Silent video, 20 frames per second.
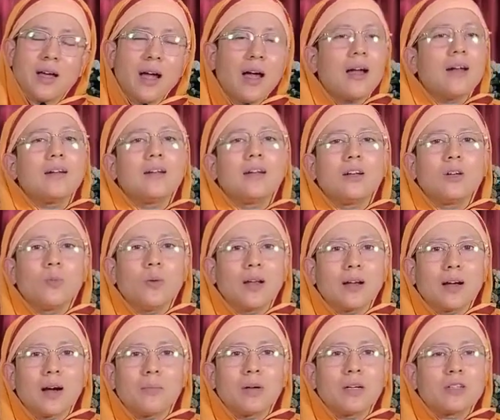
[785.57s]
And it will
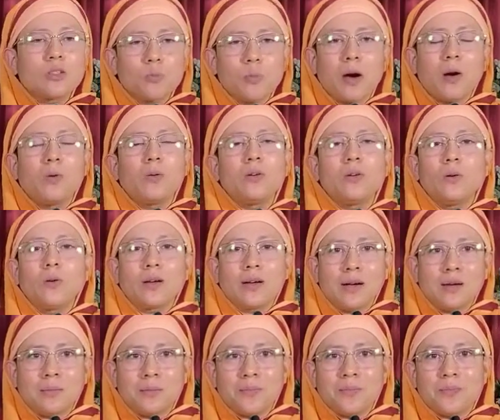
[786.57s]
come. It's bound to
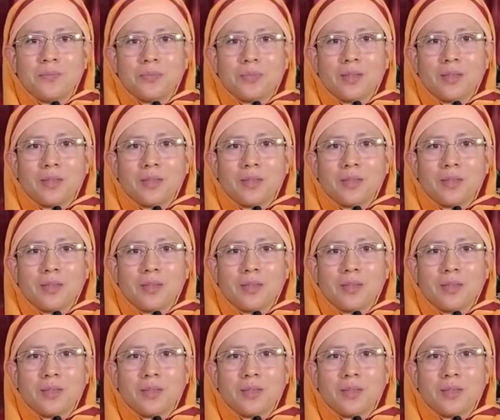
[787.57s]
come.